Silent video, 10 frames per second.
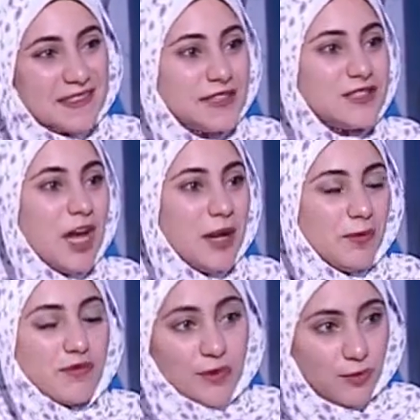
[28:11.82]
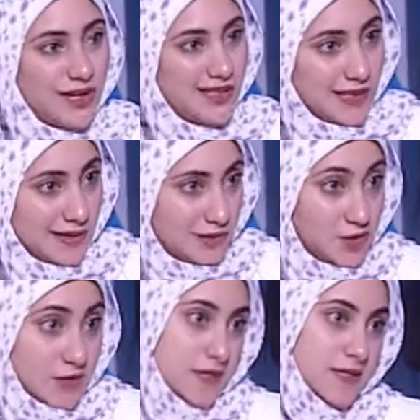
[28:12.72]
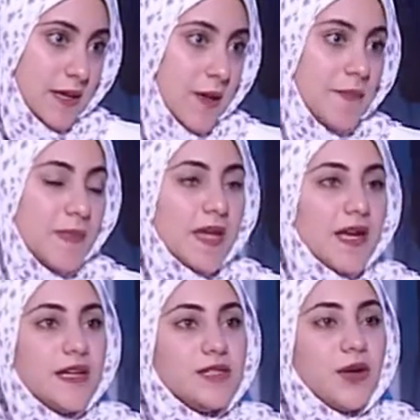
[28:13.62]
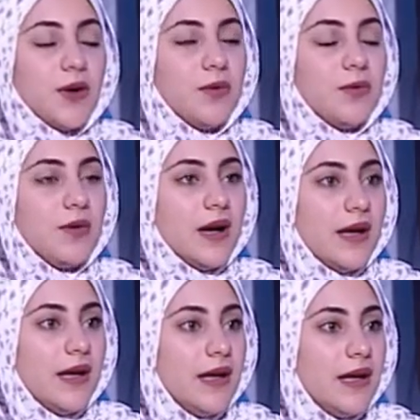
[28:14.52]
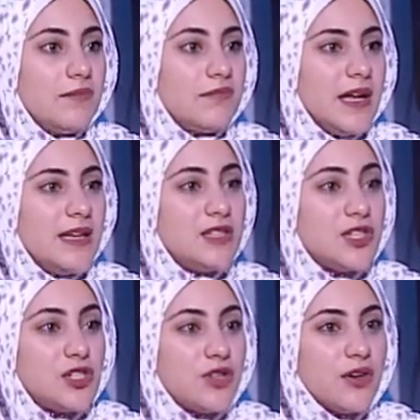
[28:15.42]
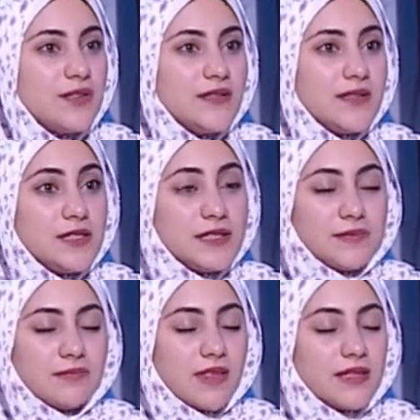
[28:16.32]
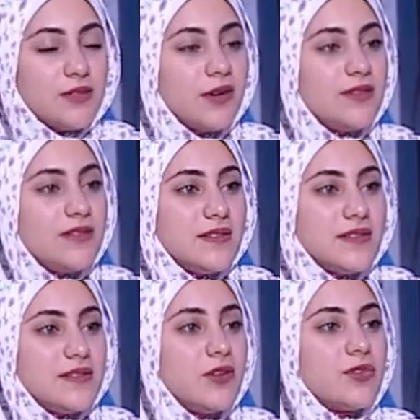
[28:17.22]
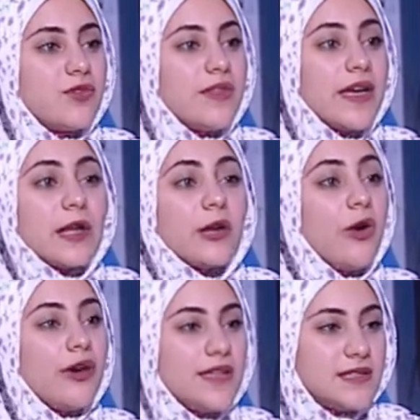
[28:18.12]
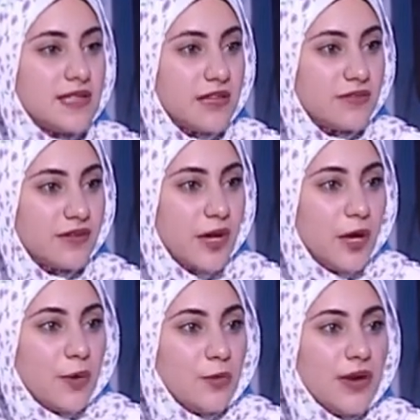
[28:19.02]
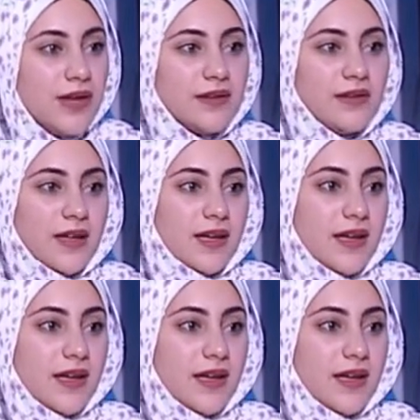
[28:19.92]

the type of the World Heritage List. So it's the start of the glory itself when